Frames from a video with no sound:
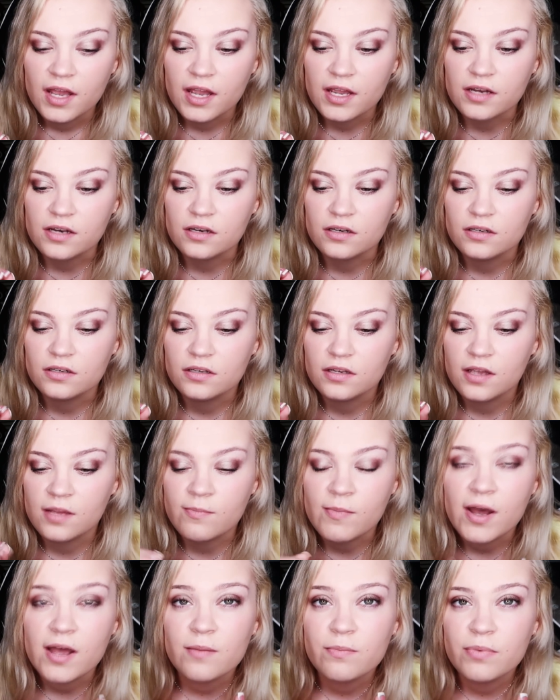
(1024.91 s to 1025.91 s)
And
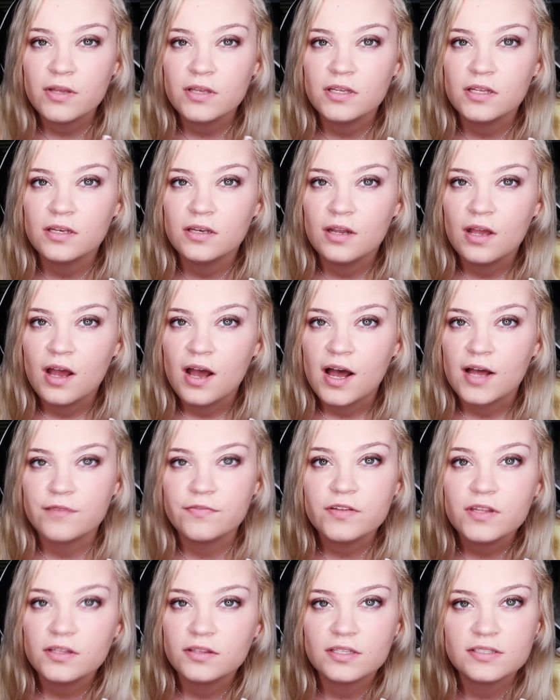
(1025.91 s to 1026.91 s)
in my opinion, I
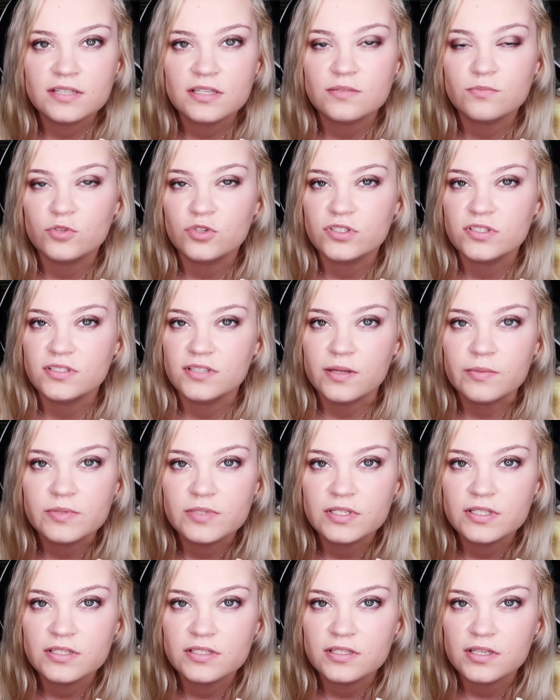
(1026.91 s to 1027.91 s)
feel like this has more
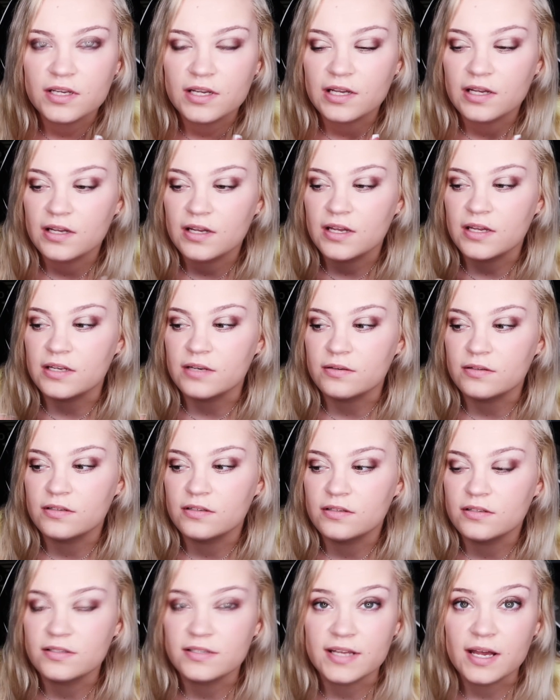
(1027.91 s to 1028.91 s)
substance, like in
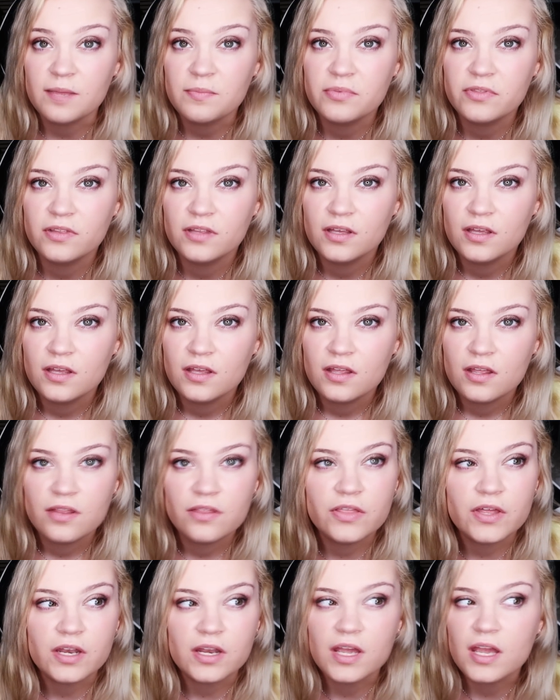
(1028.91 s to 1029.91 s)
depth
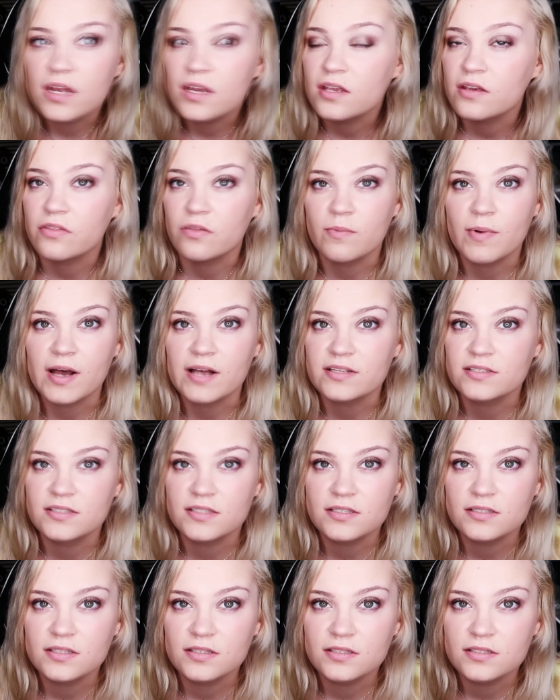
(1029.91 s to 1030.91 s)
than any of the past
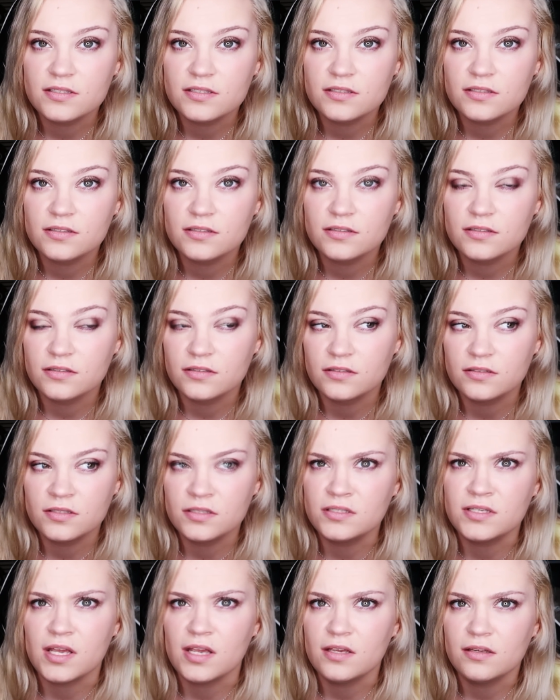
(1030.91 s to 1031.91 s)
seasons
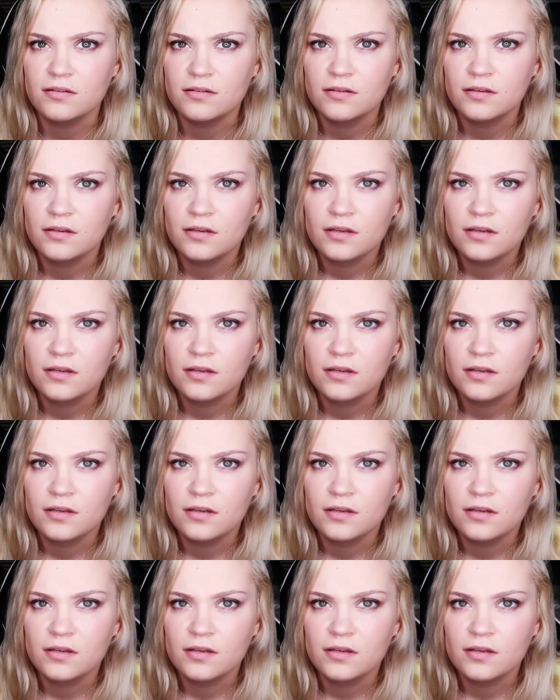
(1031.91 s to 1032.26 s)
to date